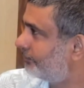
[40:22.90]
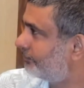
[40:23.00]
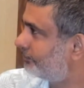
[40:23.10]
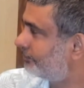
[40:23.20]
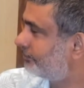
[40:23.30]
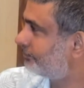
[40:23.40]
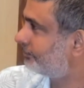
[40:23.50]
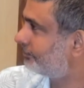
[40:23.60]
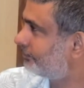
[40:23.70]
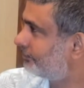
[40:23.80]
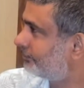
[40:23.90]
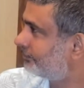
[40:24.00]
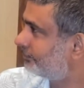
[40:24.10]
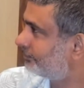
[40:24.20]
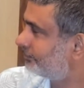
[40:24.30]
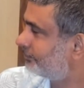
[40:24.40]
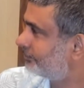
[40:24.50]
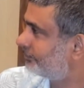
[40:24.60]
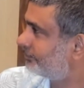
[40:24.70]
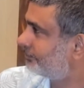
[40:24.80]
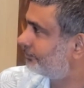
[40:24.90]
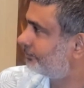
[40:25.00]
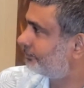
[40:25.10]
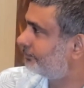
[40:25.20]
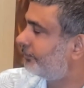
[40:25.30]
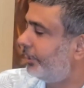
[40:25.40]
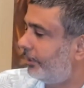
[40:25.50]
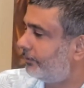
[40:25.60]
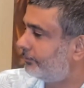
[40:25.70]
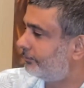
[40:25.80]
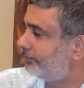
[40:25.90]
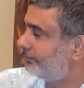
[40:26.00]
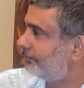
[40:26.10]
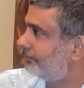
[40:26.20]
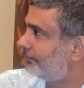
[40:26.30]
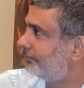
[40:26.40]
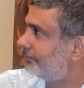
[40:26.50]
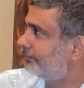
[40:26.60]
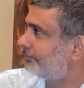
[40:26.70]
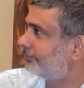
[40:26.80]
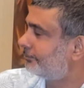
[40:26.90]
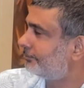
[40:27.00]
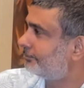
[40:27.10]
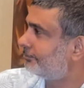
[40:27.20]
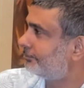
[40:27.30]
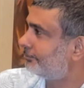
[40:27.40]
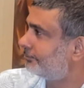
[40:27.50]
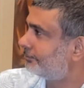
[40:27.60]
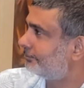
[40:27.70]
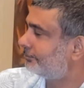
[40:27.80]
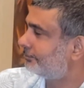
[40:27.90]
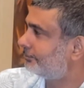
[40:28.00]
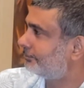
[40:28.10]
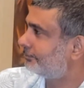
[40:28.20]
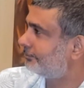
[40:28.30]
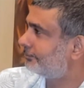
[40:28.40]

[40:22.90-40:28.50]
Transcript: The person shown says nothing.